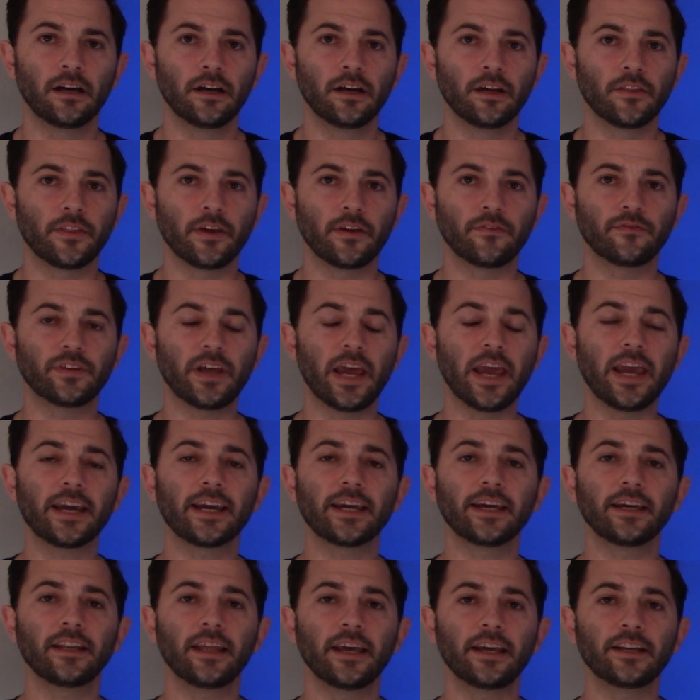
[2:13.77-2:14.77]
They've
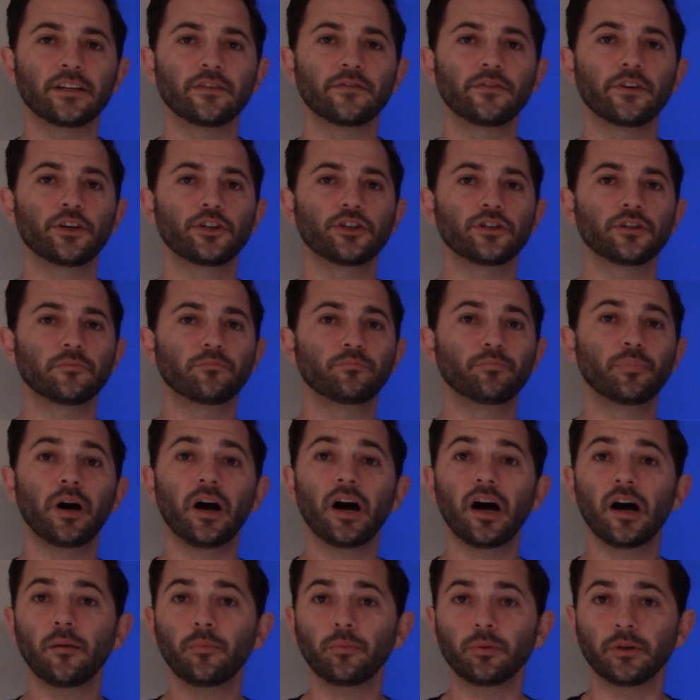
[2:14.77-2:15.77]
taken a division
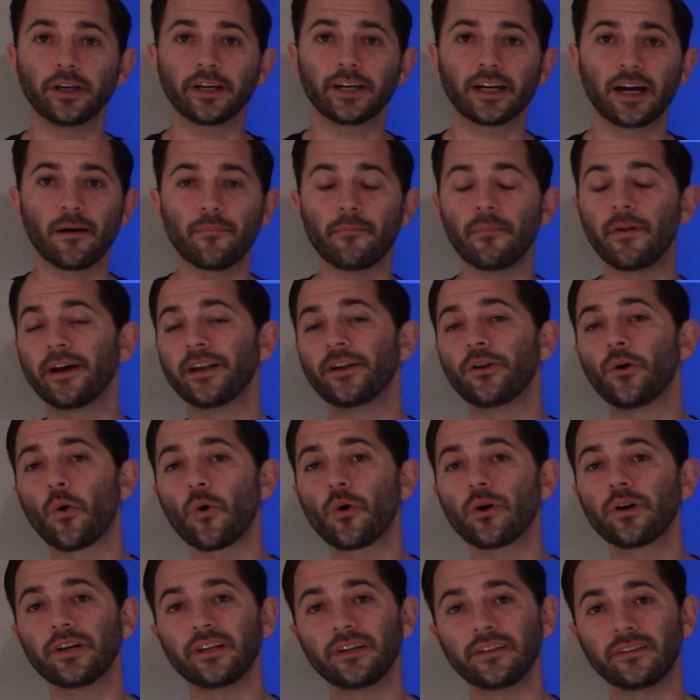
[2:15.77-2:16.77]
public, a
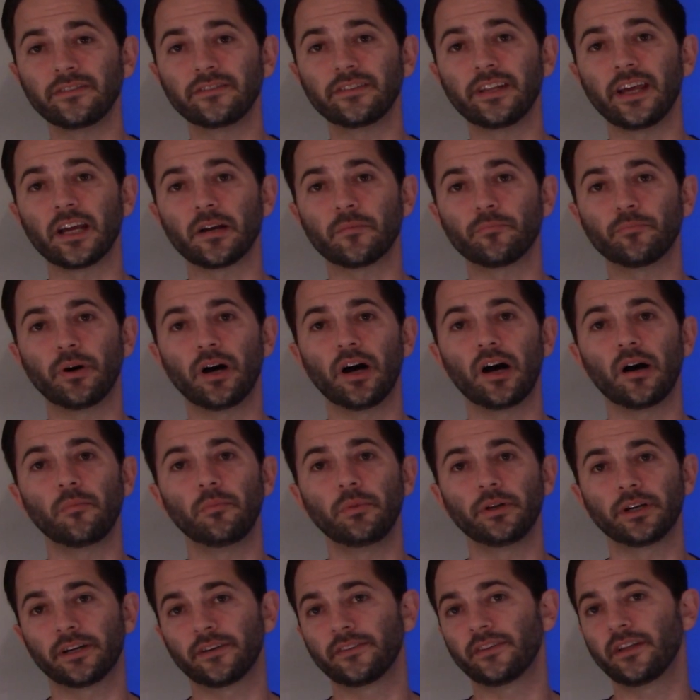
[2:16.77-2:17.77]
minority stake
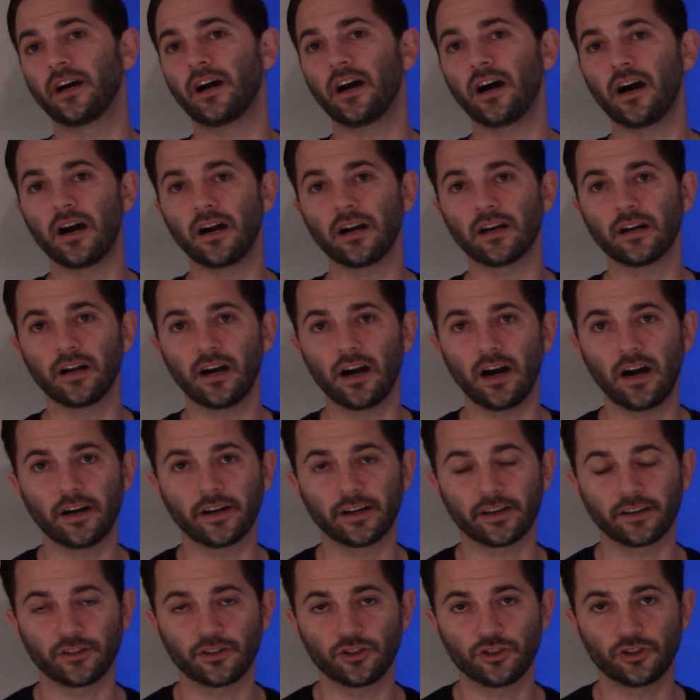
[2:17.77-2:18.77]
public on the Hong Kong
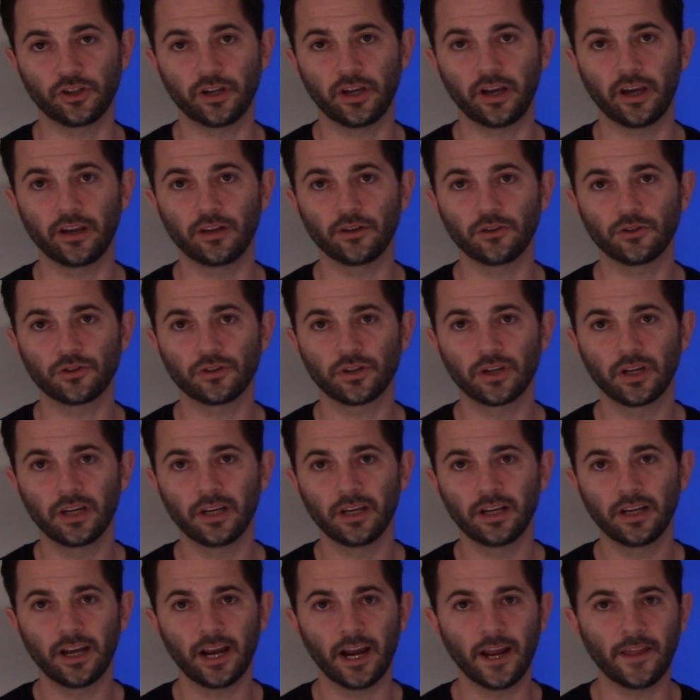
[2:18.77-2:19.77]
exchange,
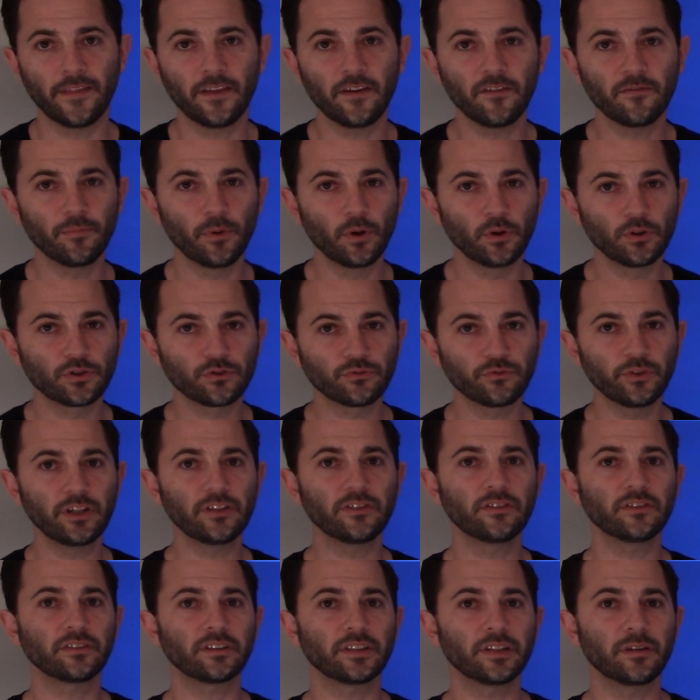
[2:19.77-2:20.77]
and they've most
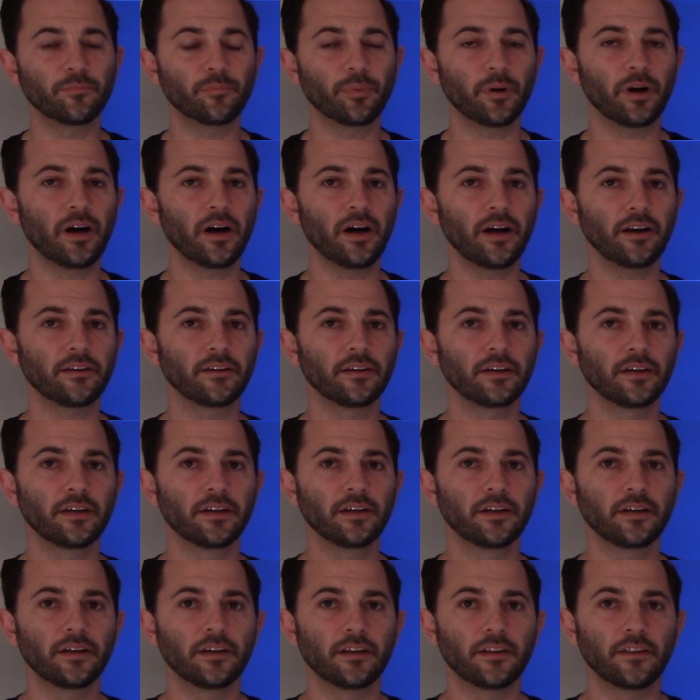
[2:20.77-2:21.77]
recently bought
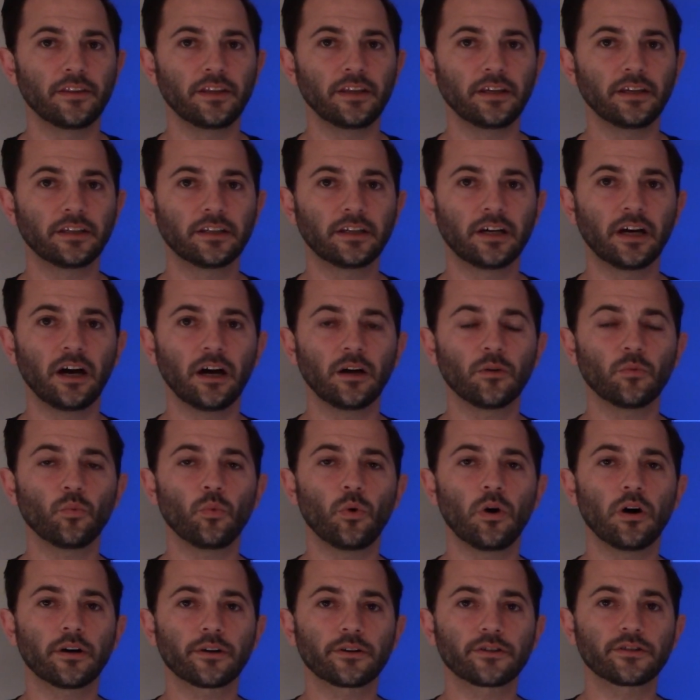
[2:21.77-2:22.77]
the
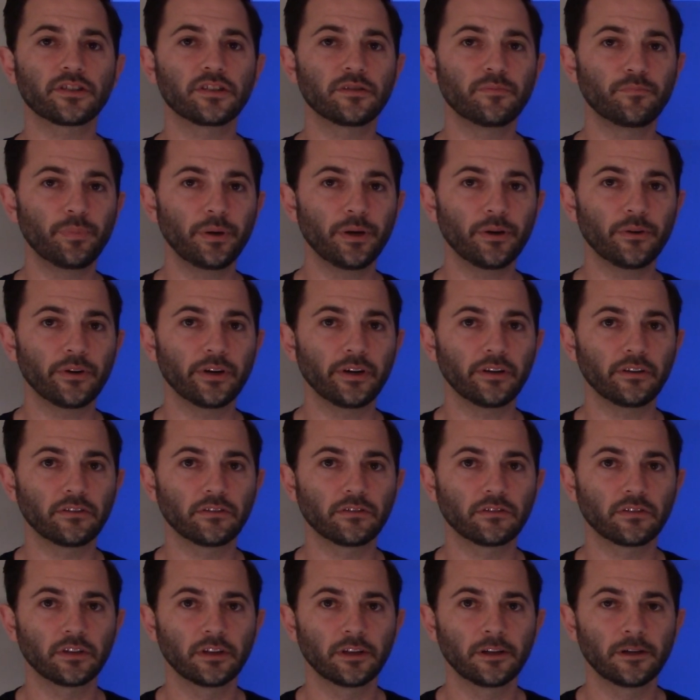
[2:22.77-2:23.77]
Cutwater
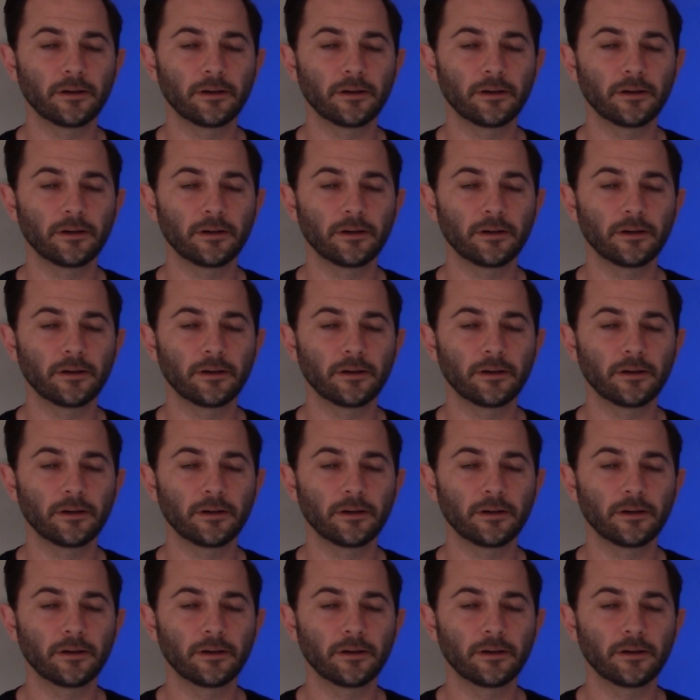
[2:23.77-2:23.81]
Spirits